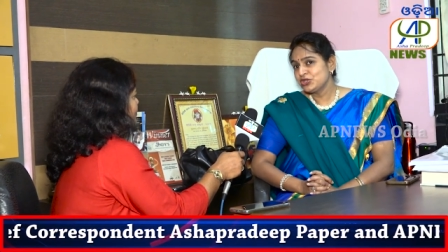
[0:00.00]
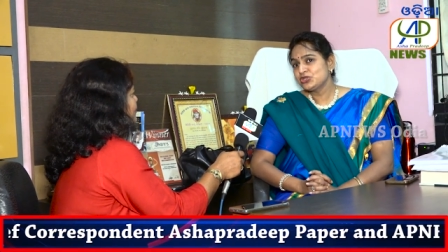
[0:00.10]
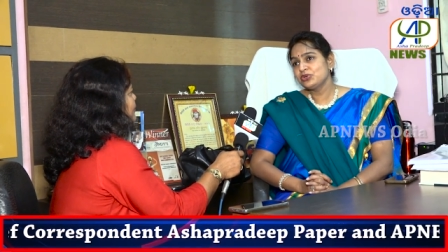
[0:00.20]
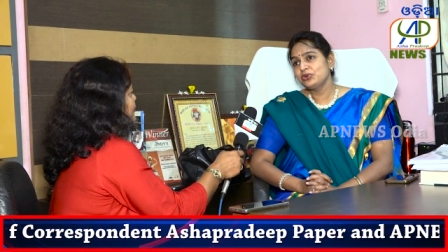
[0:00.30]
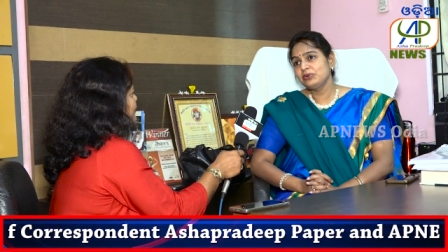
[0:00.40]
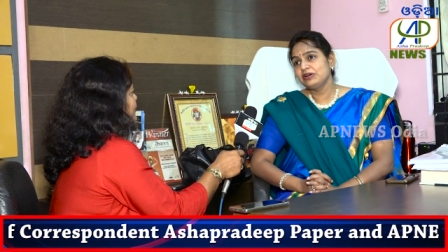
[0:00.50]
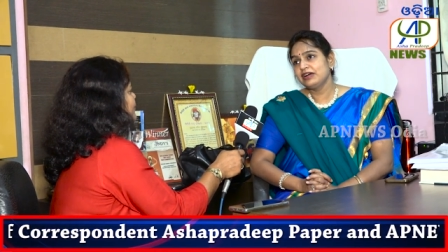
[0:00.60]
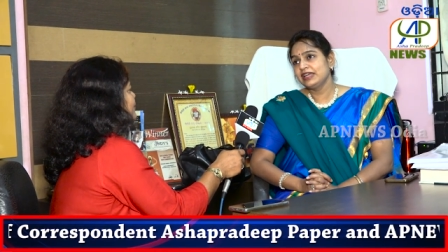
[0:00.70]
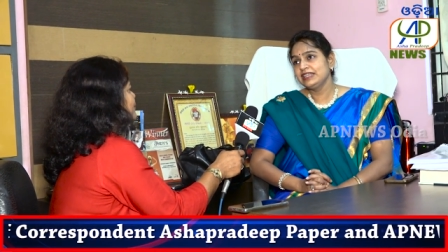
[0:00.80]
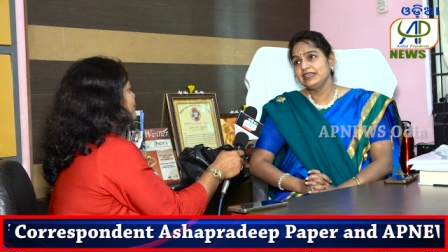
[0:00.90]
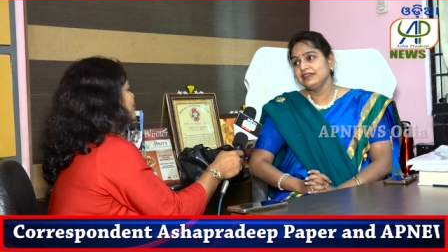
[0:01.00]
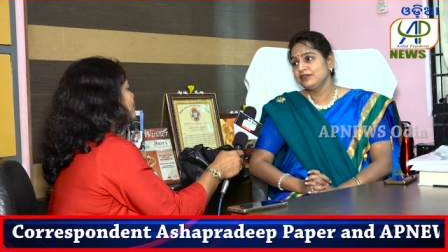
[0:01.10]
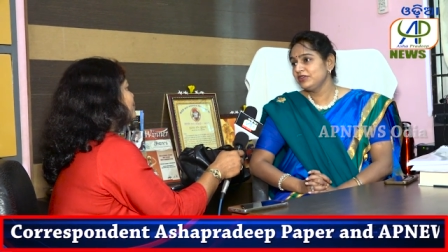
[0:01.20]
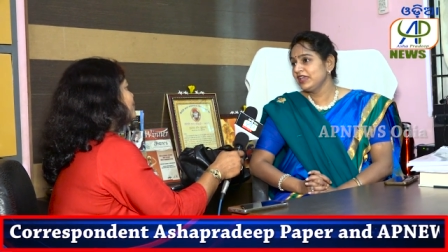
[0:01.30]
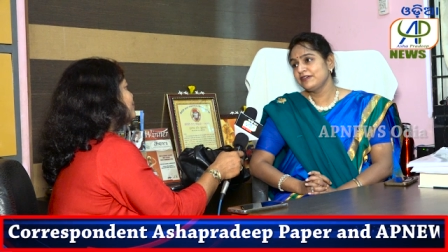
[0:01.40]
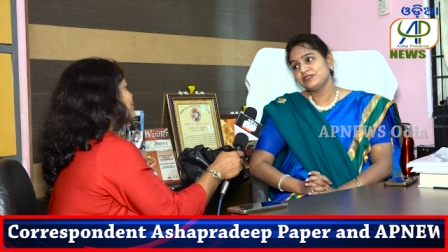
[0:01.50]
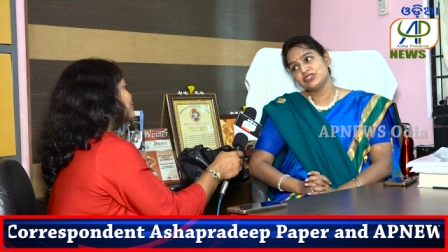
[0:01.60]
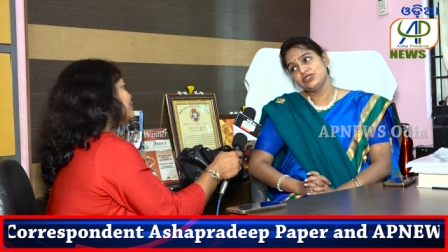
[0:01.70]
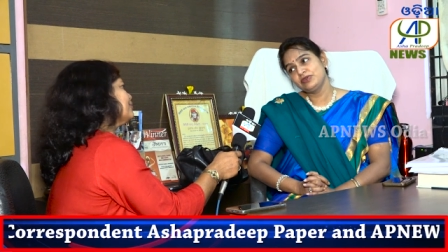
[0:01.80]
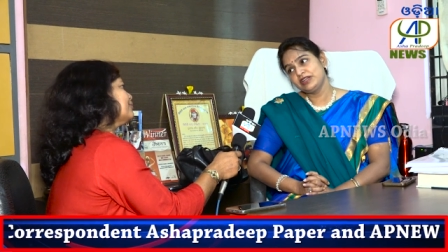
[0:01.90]
So I think we have
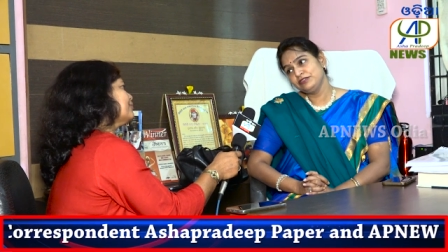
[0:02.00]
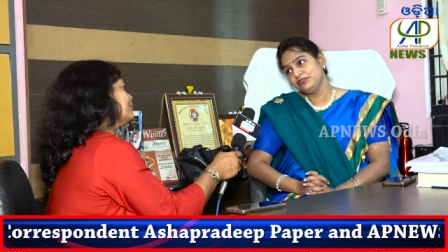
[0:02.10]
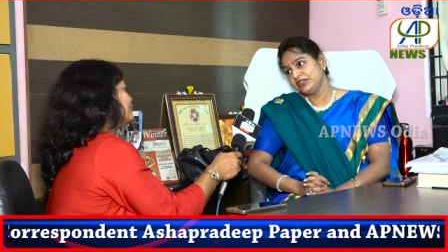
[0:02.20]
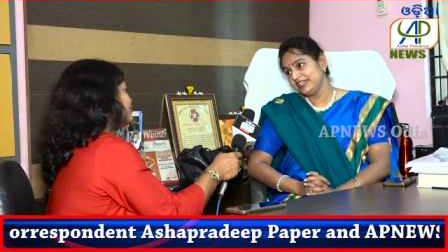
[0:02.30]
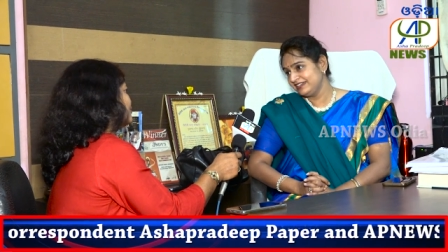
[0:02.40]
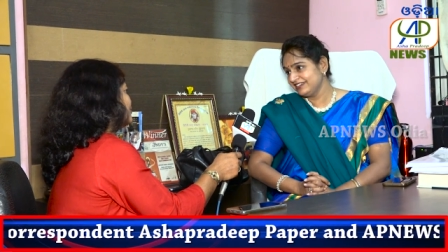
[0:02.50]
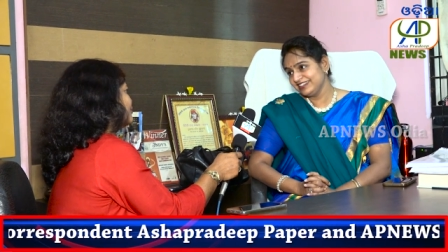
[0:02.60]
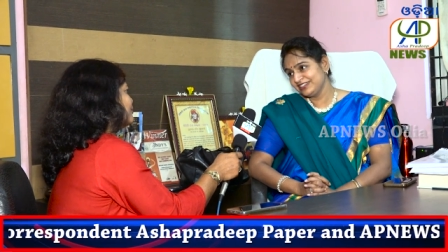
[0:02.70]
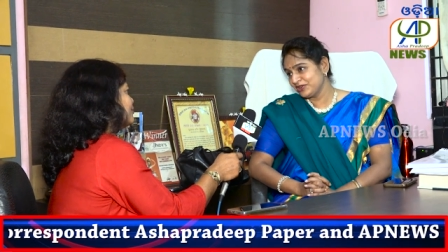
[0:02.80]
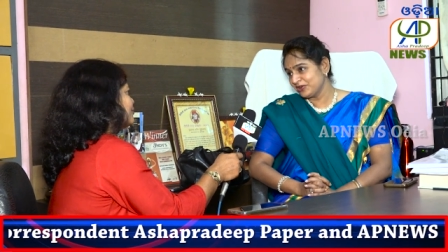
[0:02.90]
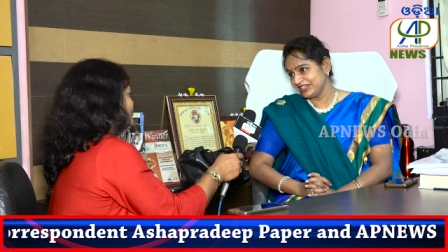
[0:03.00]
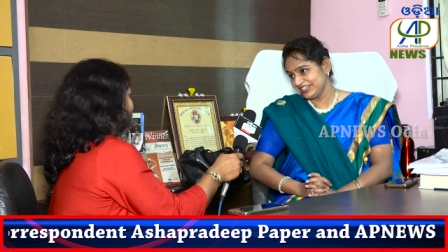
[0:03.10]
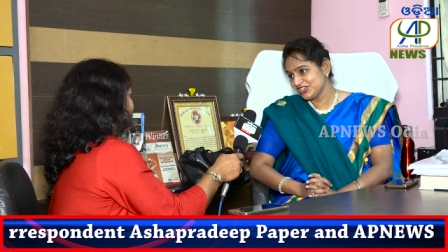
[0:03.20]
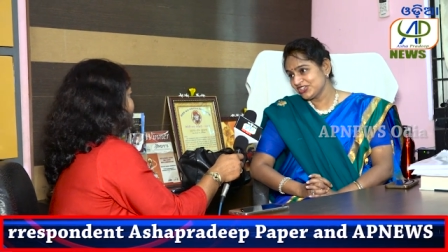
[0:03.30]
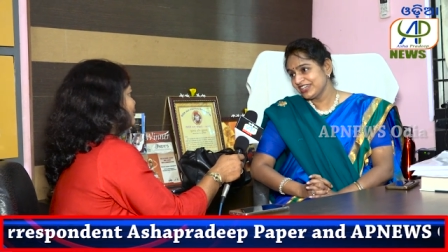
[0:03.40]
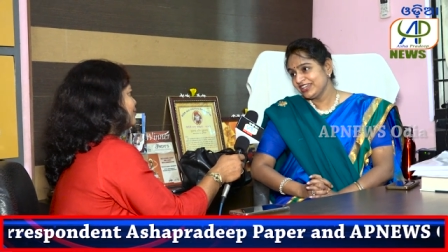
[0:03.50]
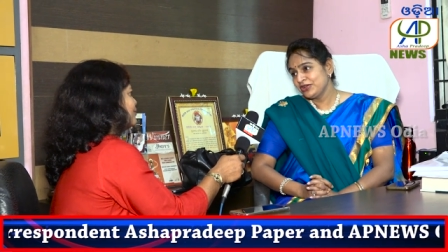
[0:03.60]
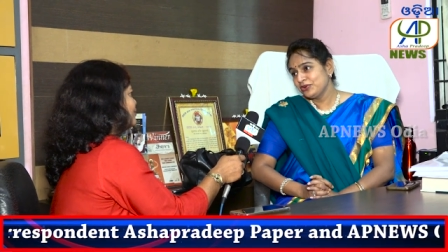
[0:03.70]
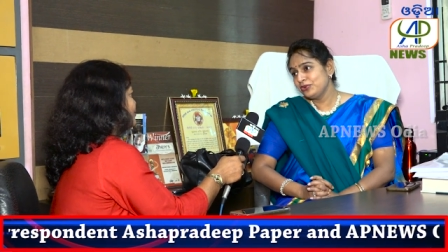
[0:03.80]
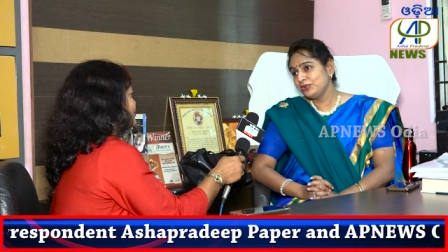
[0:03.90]
such a wonderful leader in the college
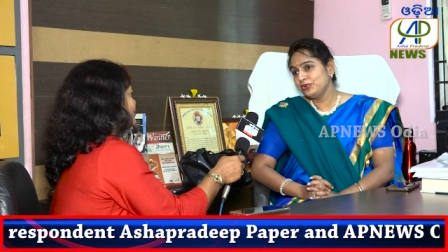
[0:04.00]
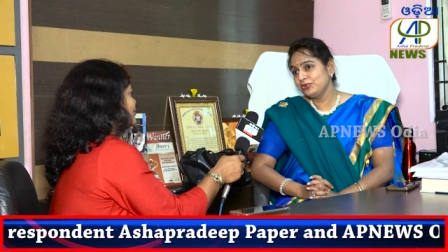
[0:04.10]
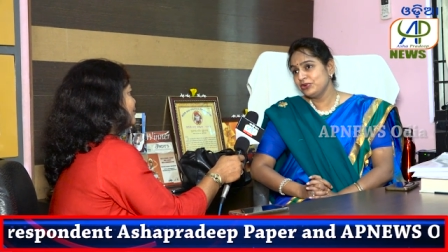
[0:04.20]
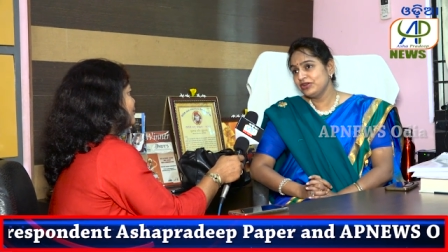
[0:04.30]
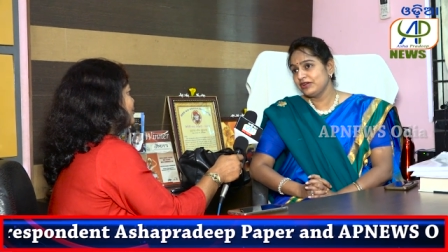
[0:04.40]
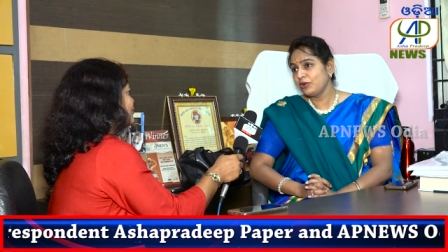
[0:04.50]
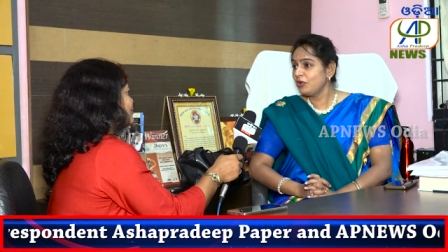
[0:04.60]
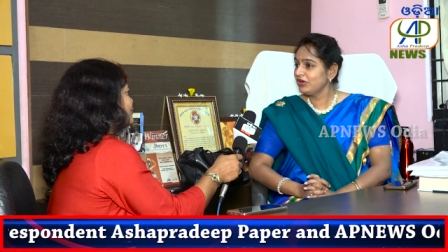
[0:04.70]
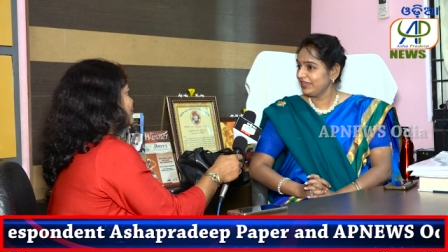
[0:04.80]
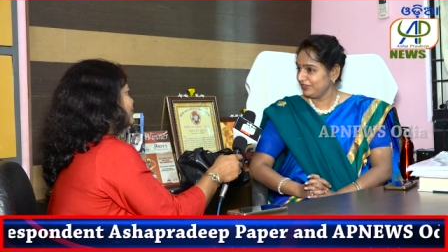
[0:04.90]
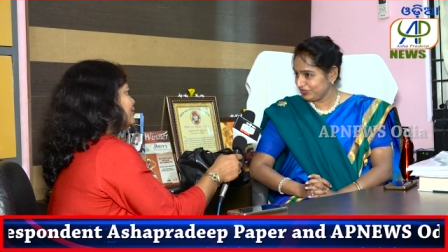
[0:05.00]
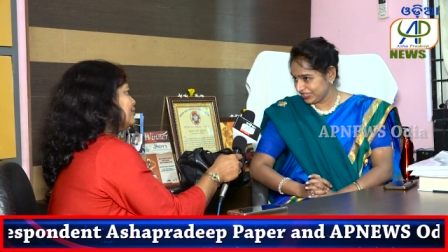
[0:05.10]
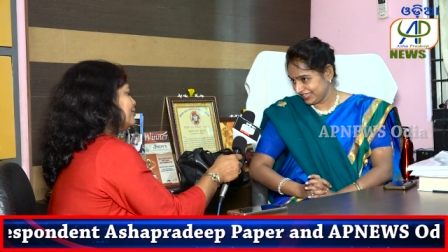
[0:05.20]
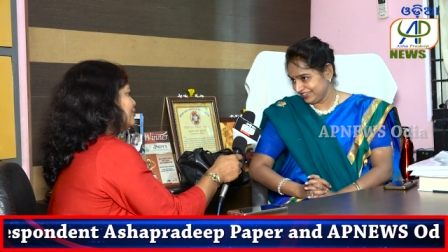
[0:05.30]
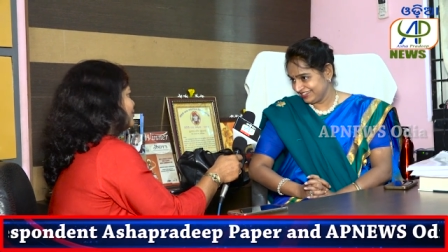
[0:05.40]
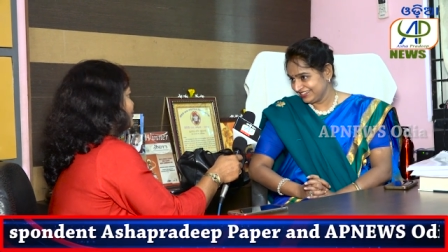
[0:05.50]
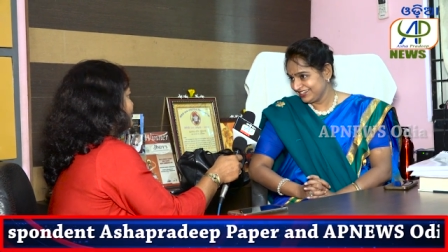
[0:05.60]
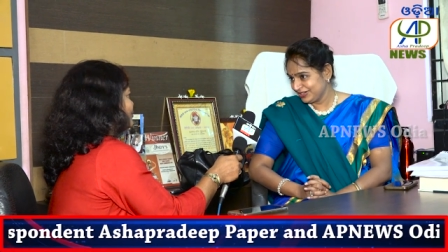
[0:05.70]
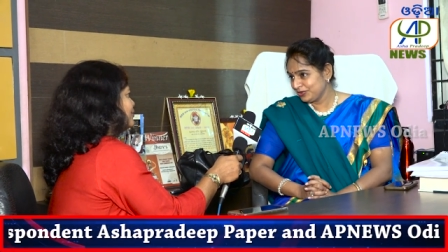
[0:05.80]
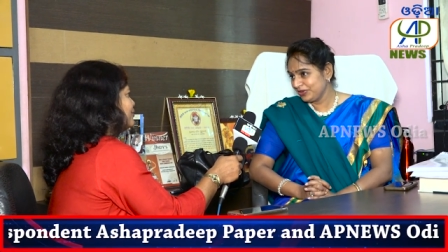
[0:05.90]
who would own everything
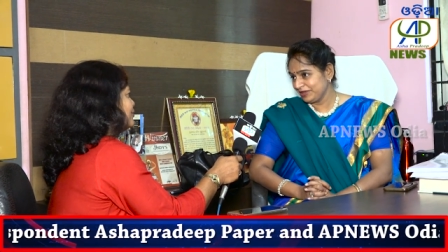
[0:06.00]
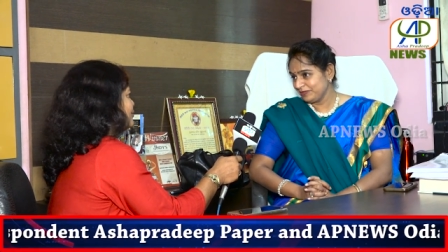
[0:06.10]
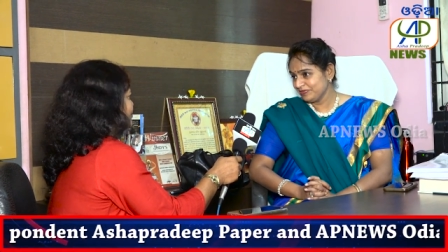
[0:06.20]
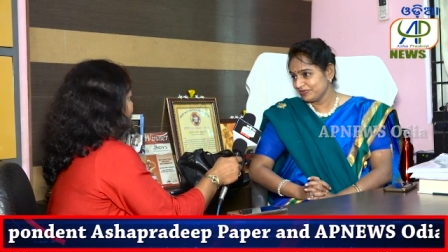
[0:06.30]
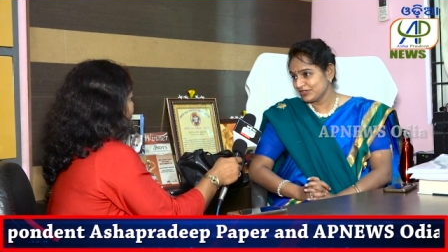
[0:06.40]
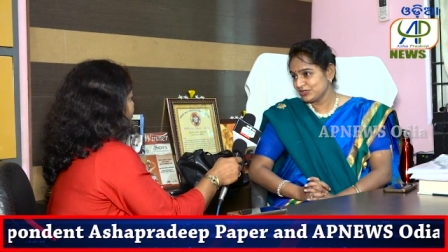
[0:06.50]
to him.